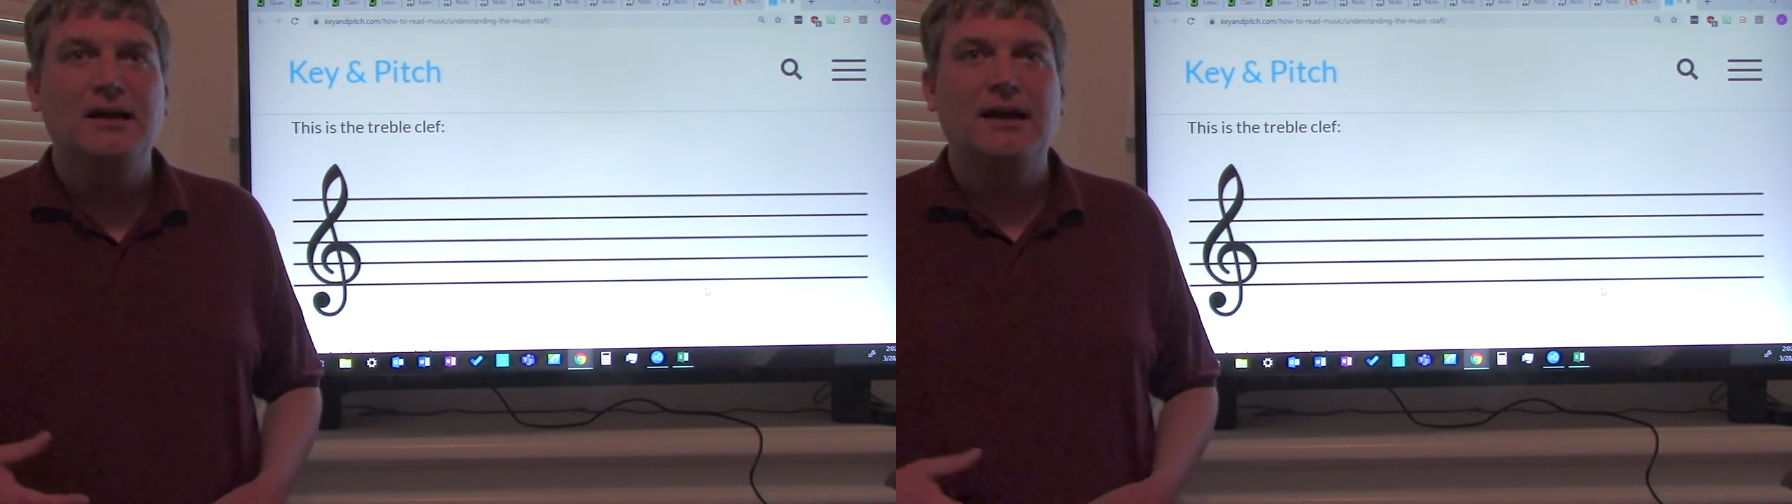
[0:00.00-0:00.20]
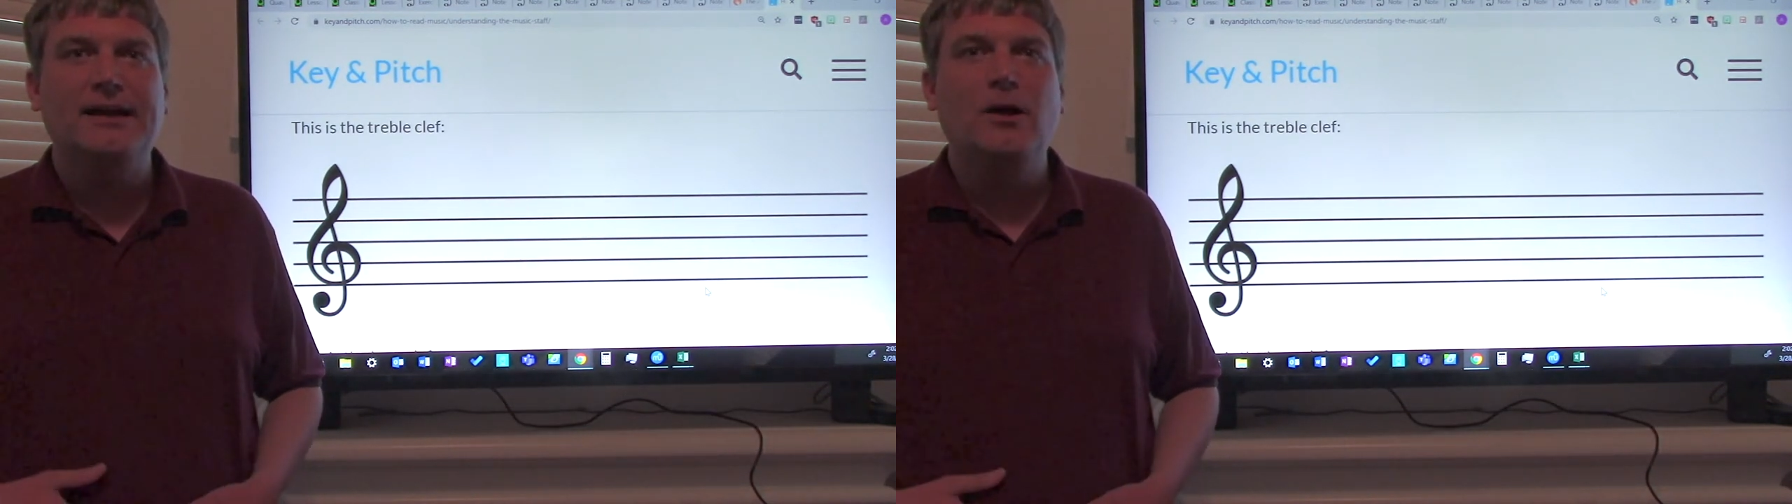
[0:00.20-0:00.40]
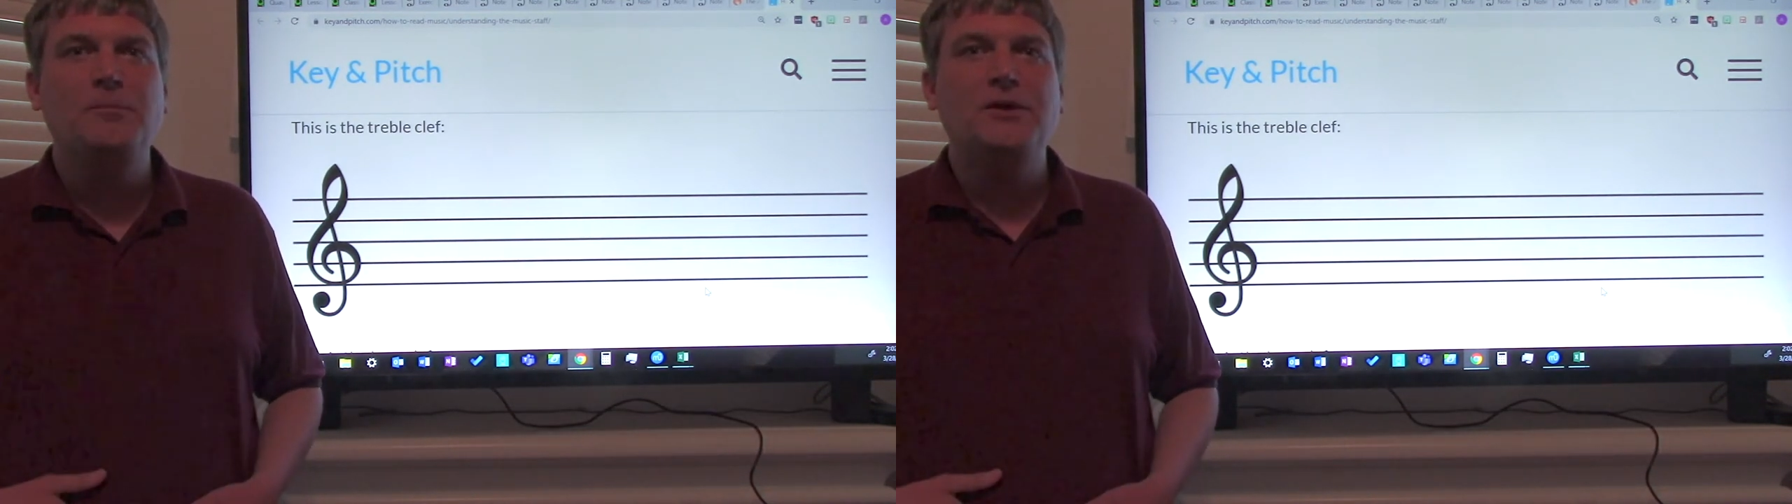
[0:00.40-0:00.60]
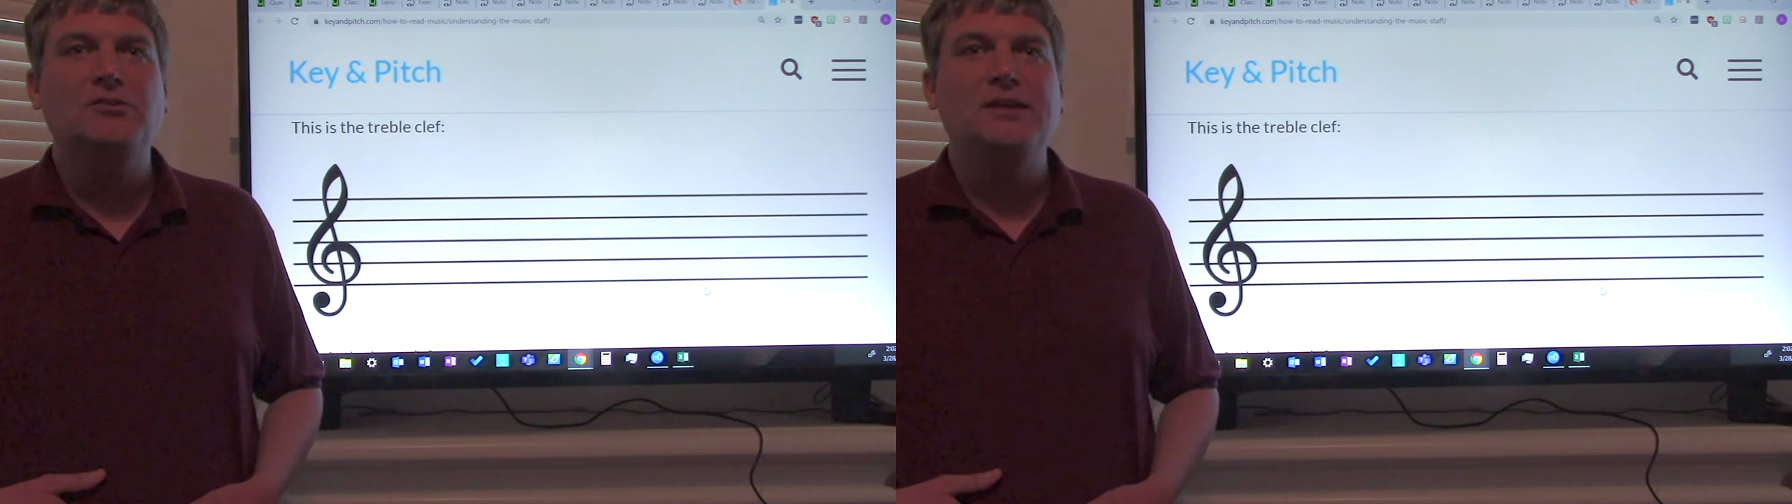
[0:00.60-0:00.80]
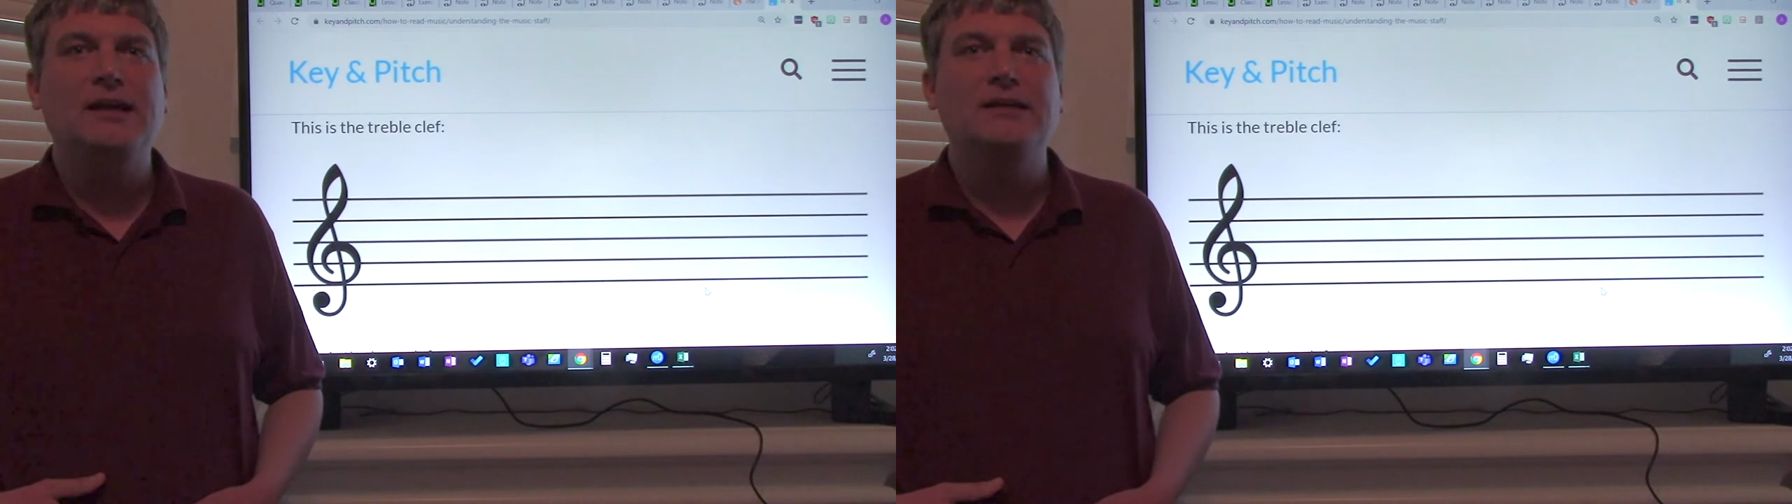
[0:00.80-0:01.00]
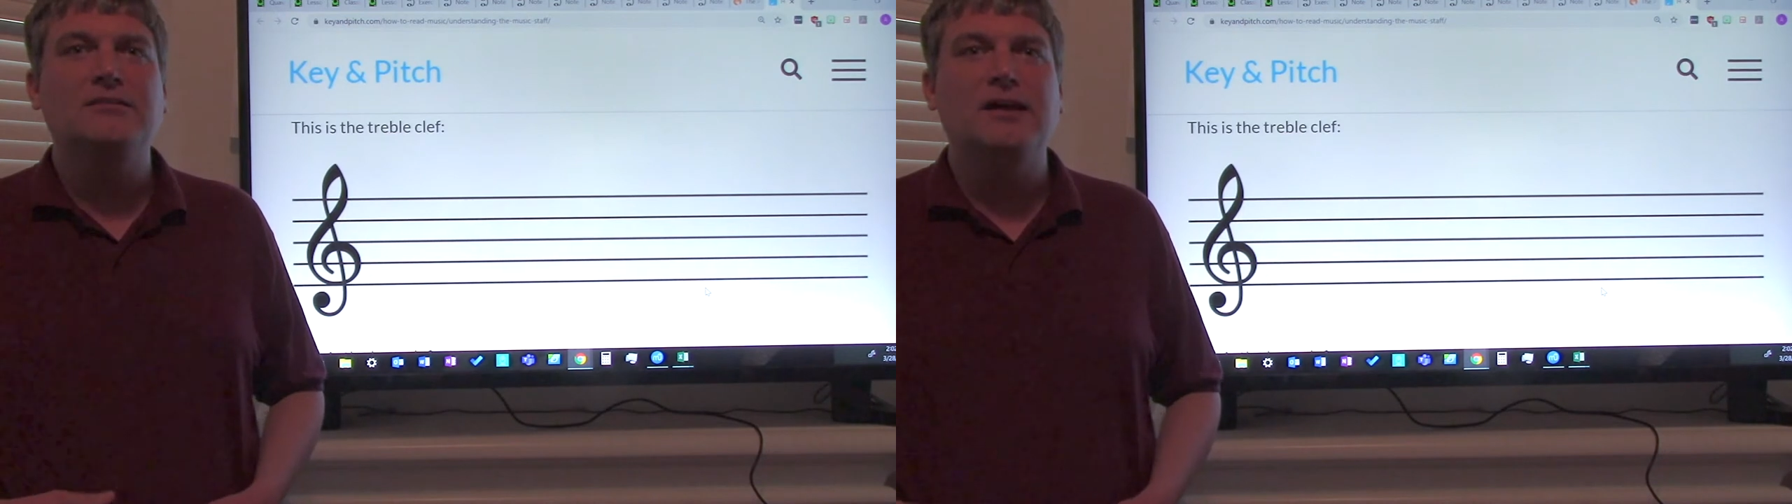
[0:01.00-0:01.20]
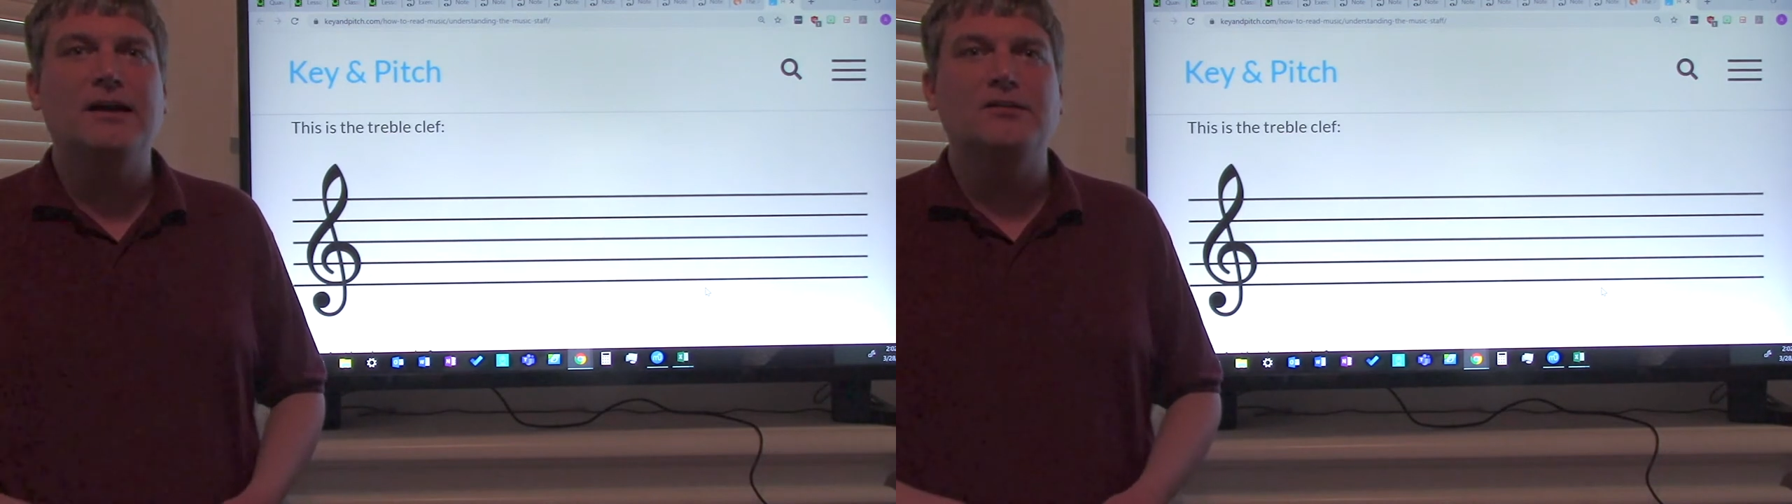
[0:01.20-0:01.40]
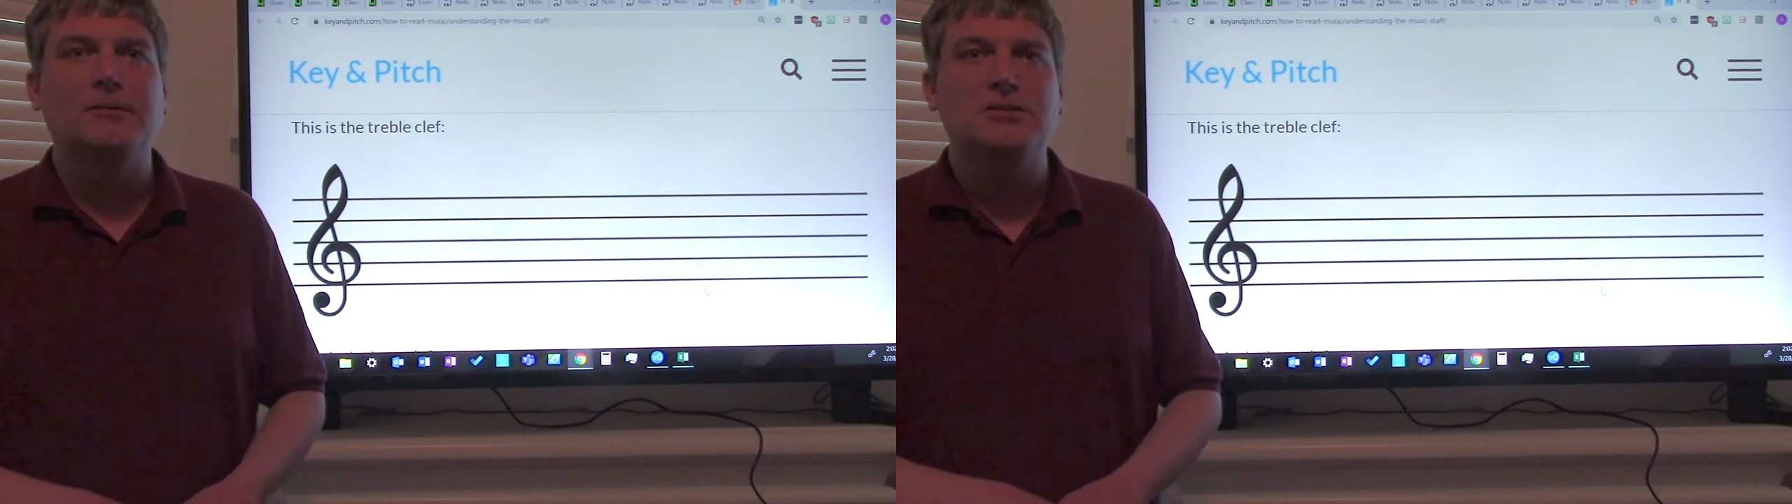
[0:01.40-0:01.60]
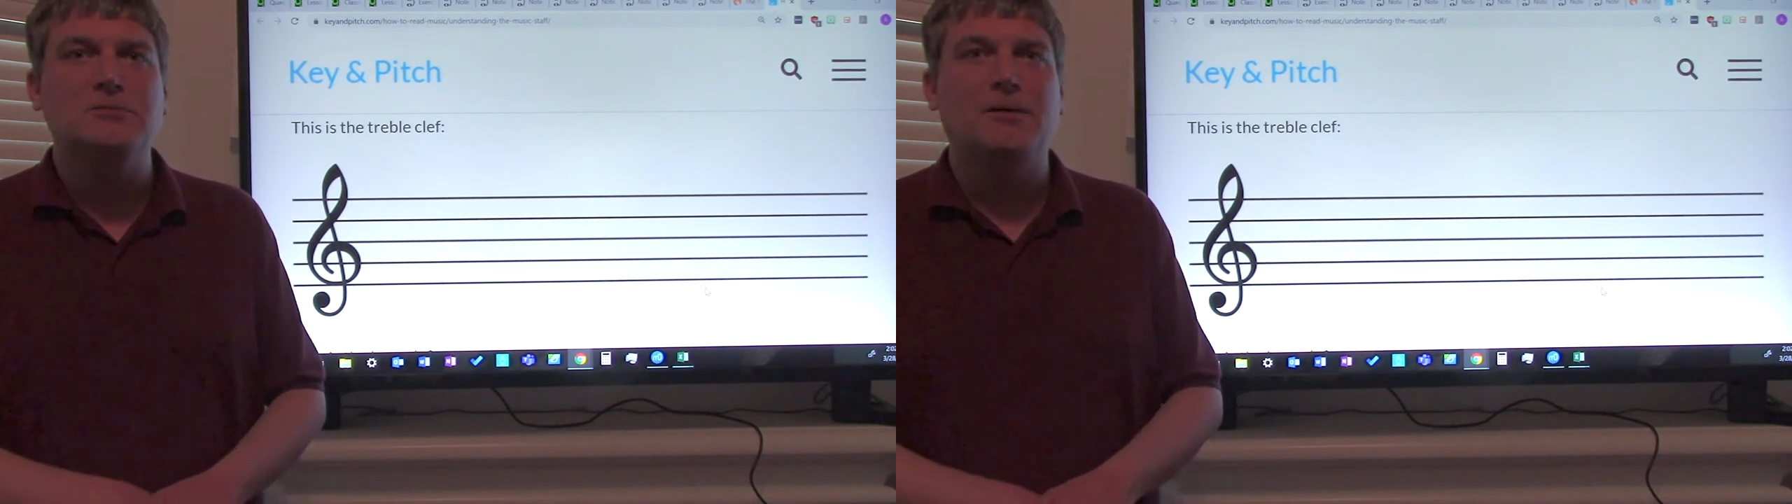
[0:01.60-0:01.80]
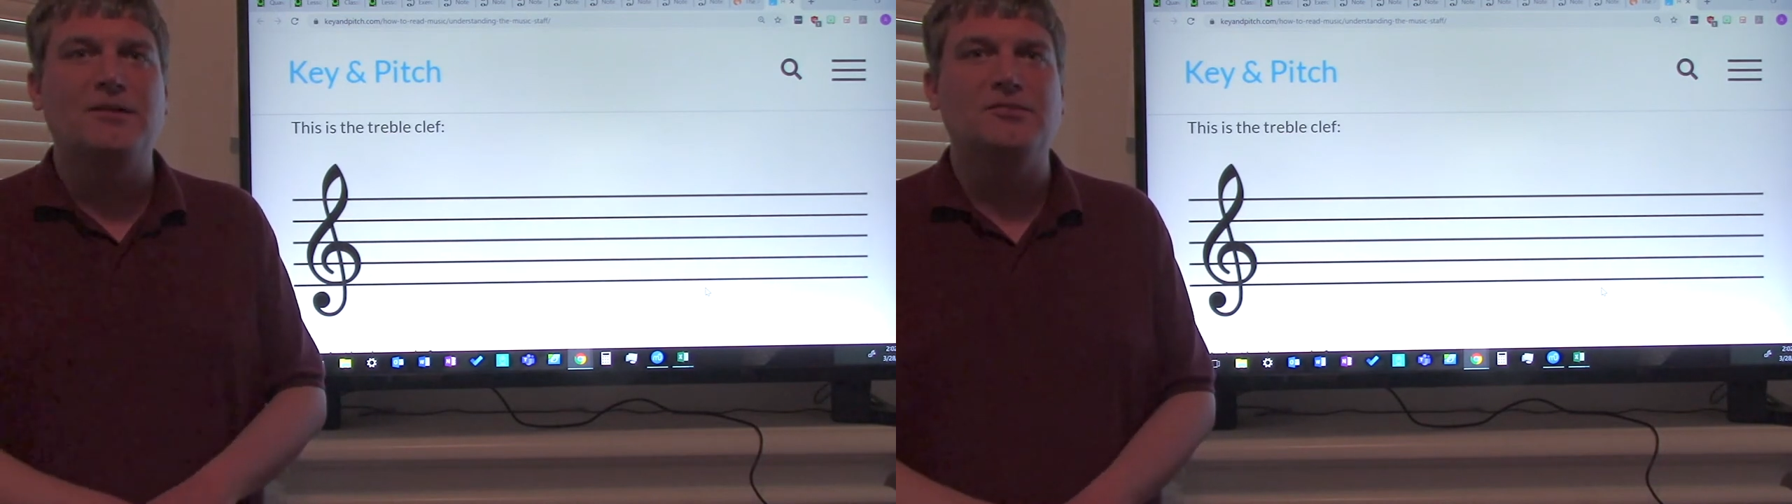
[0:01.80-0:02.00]
And I hope that you're staying inside as much as
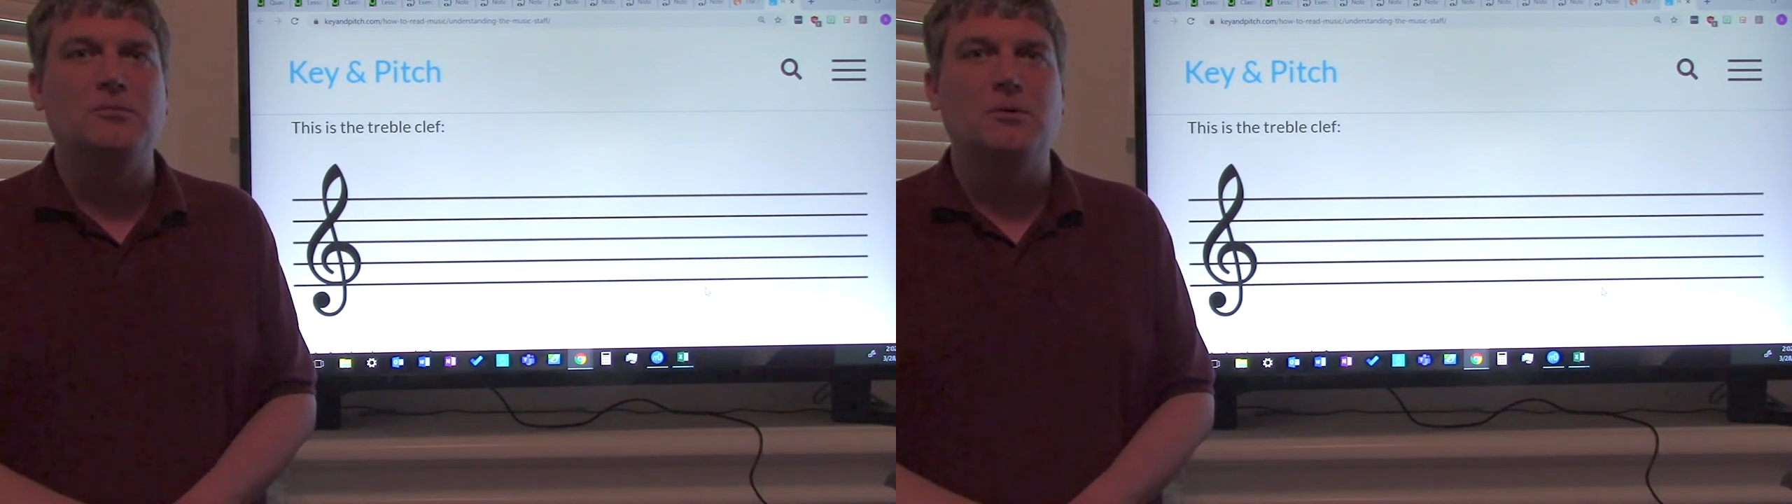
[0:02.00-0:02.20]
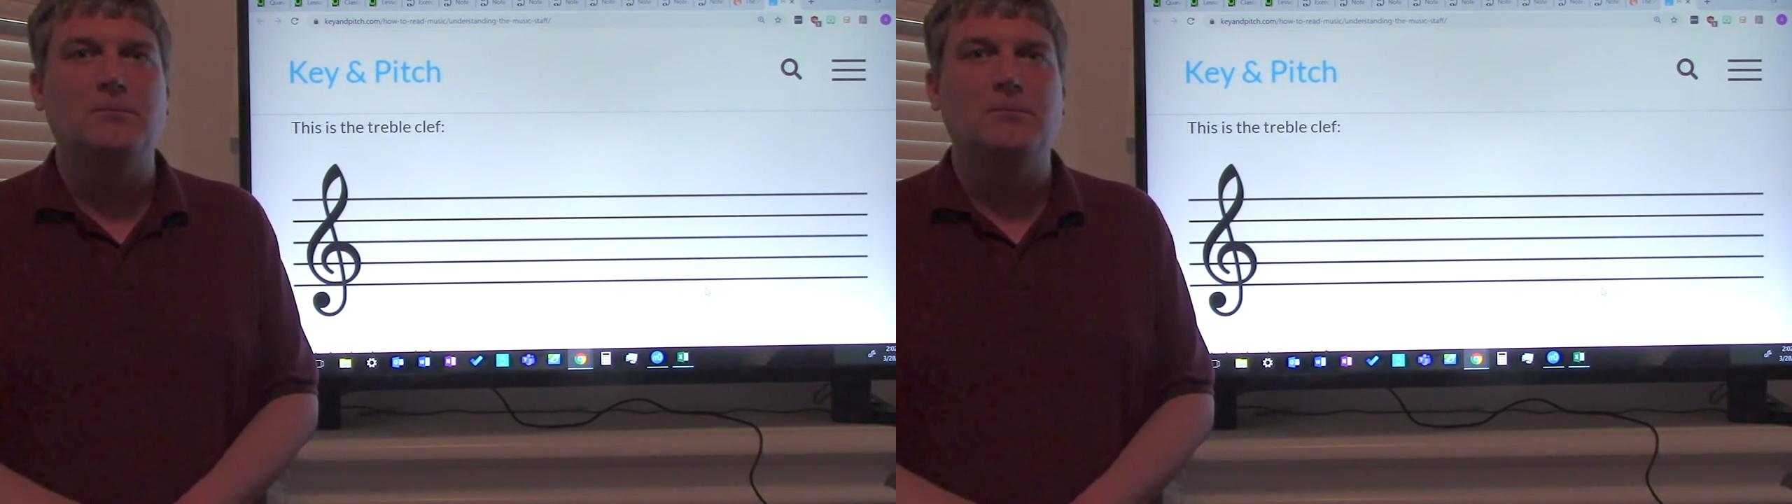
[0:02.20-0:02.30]
possible.